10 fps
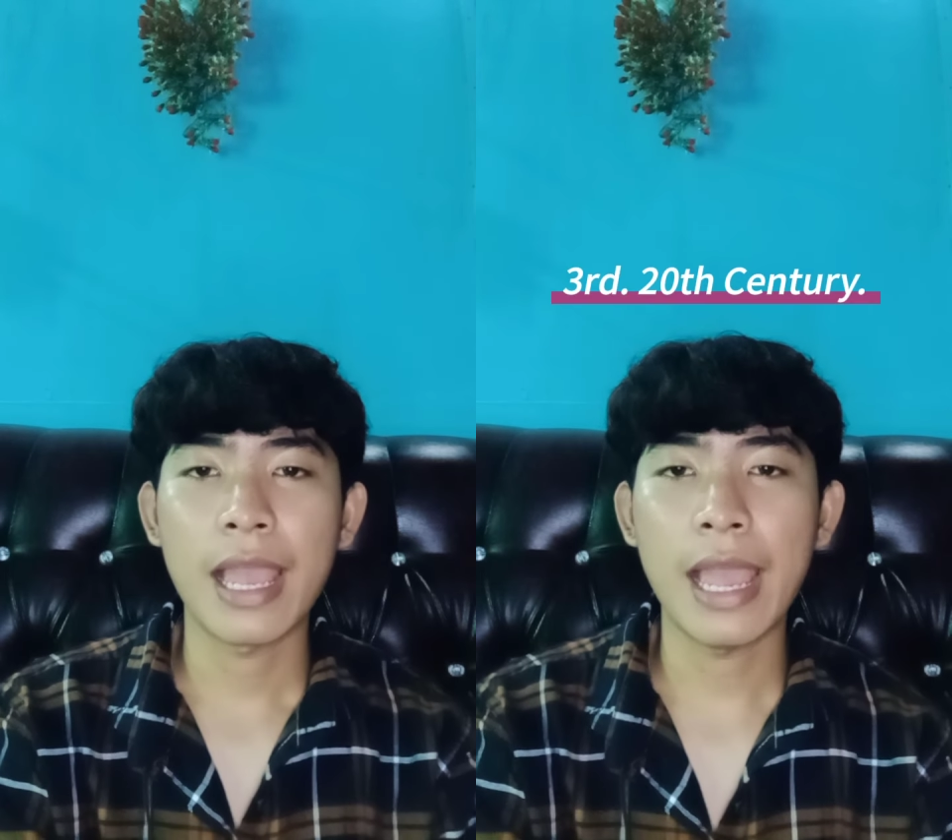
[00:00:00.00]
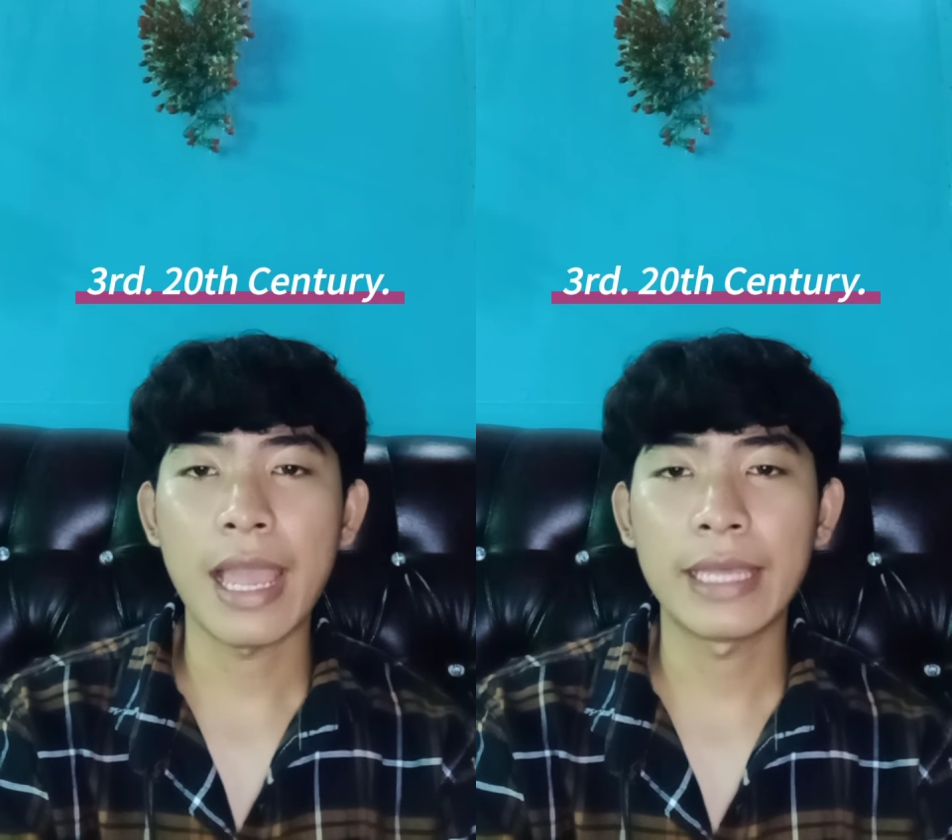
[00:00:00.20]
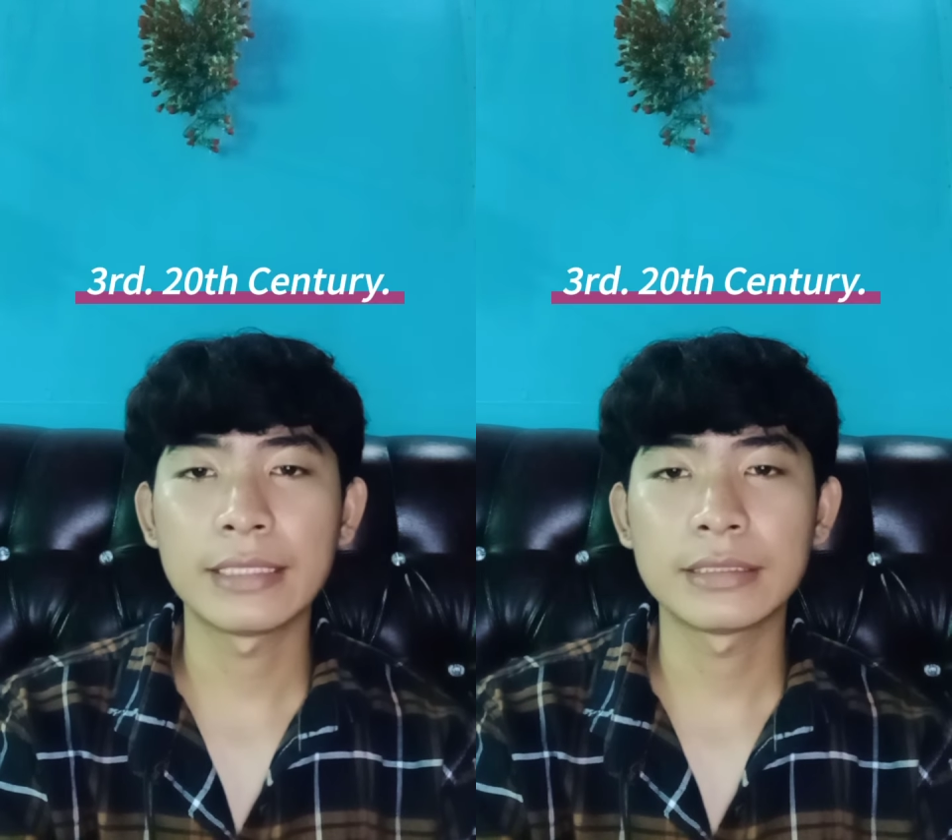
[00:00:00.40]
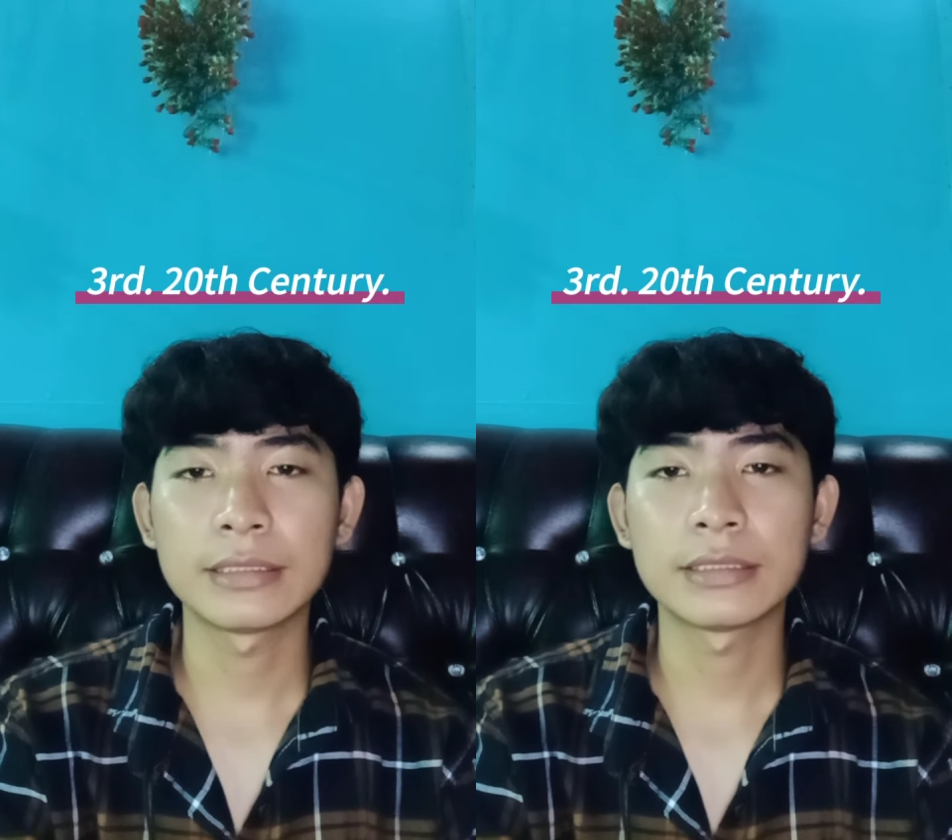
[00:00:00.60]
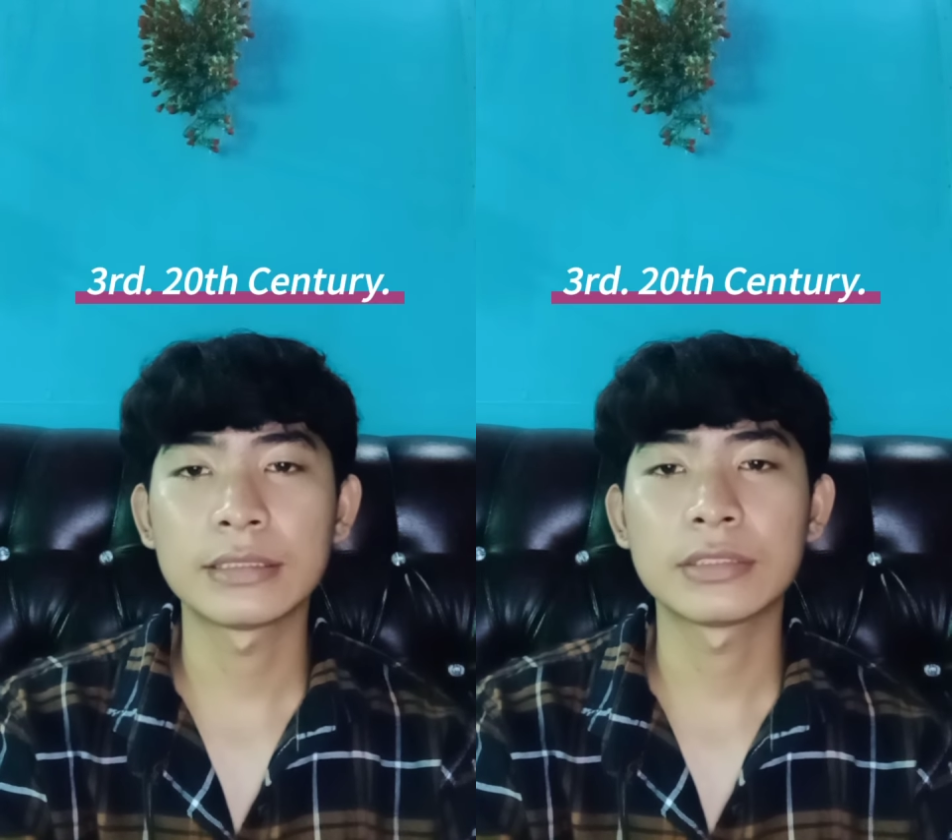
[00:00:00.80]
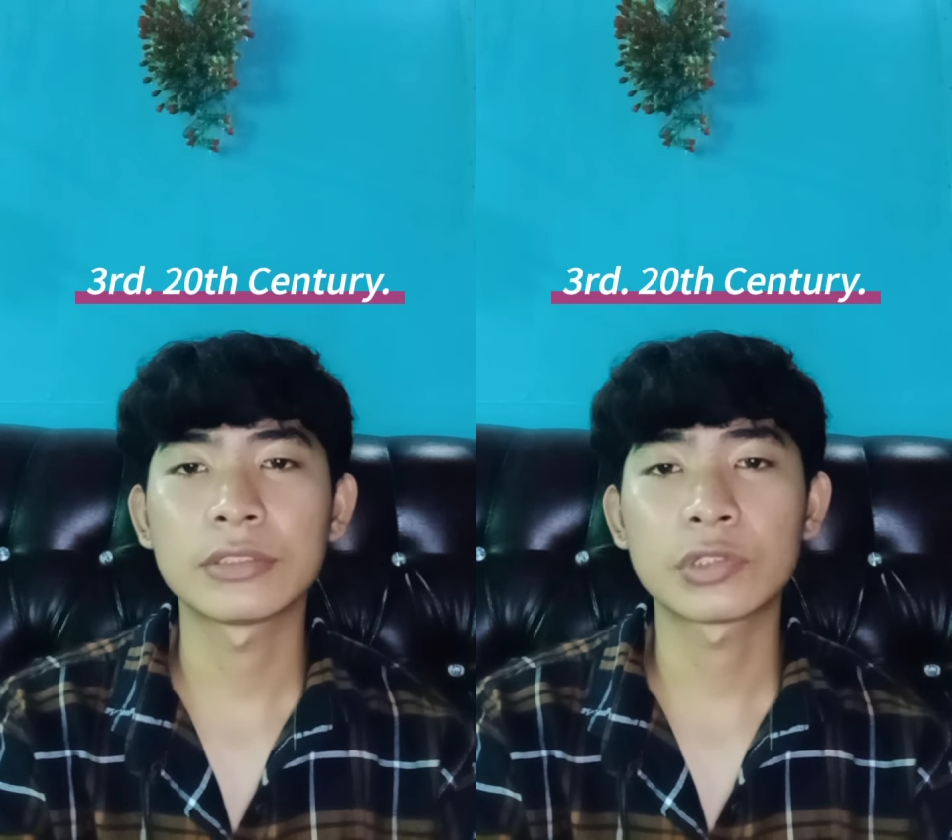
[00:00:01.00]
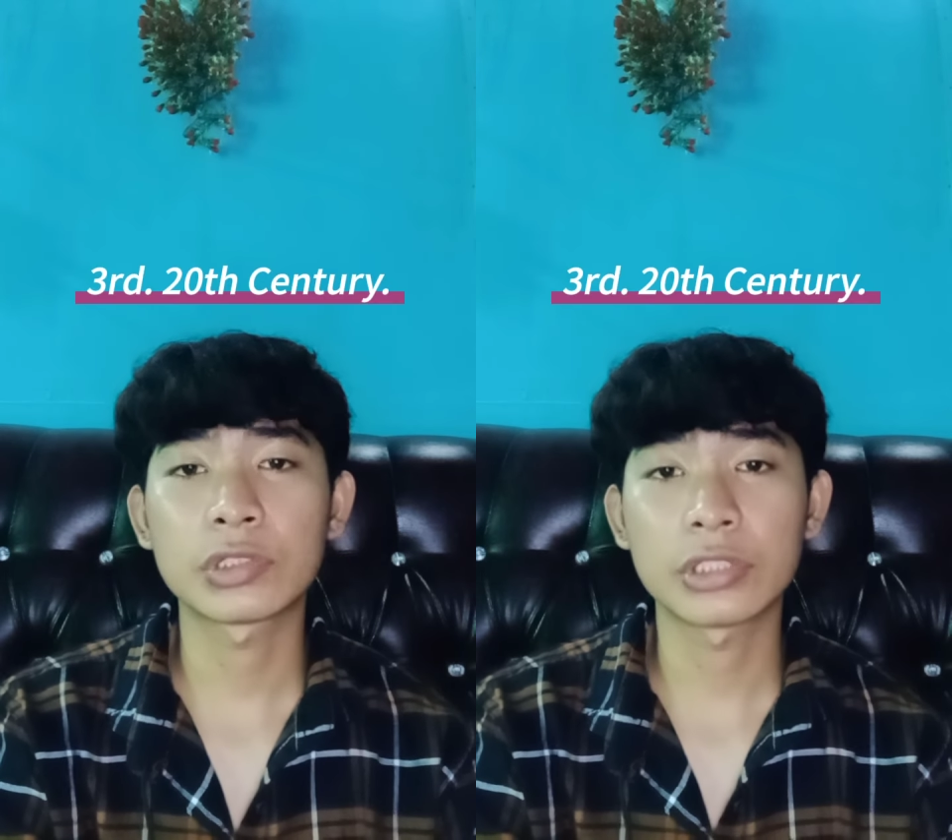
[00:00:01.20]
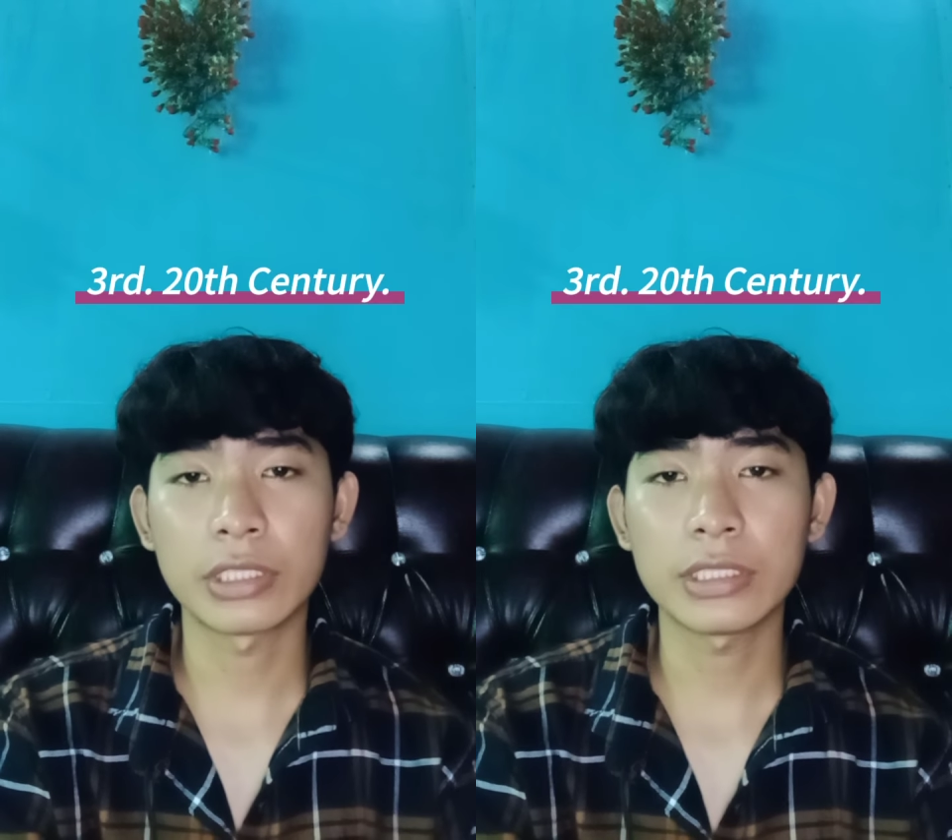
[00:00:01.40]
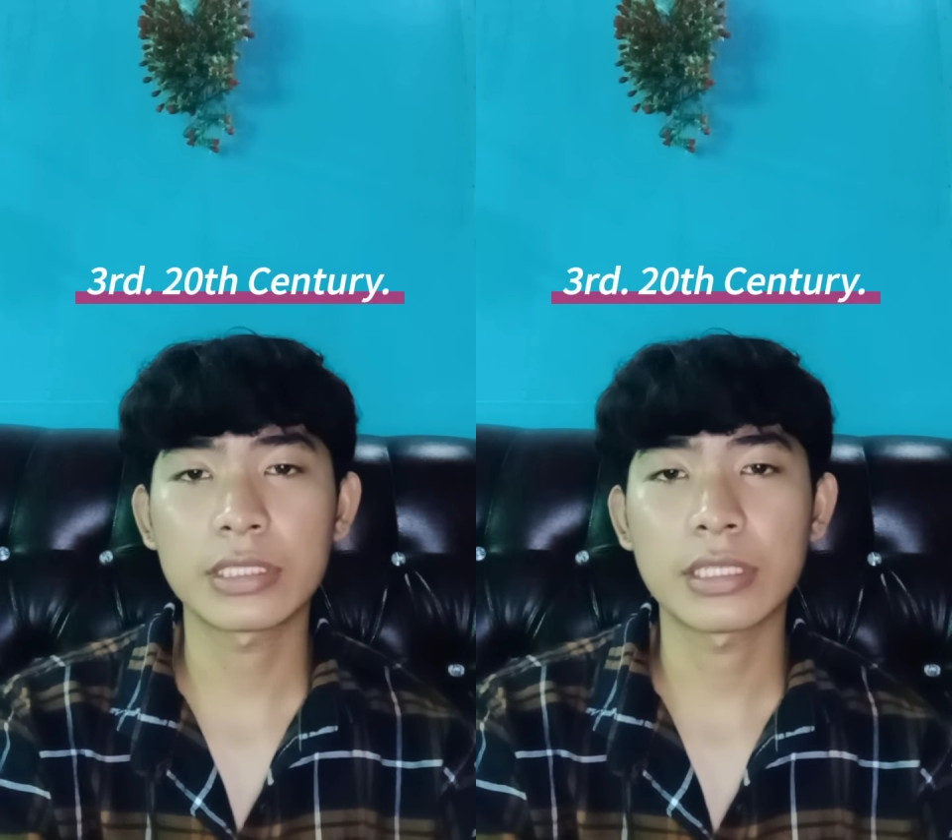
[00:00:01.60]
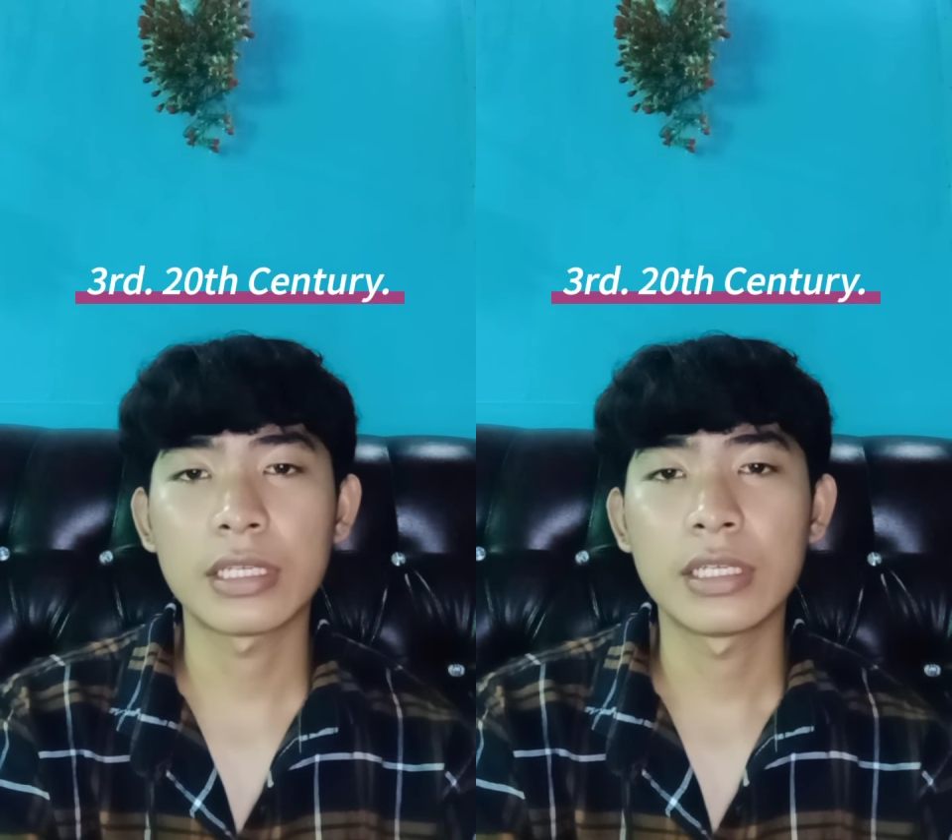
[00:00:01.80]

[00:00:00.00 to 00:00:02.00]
And third,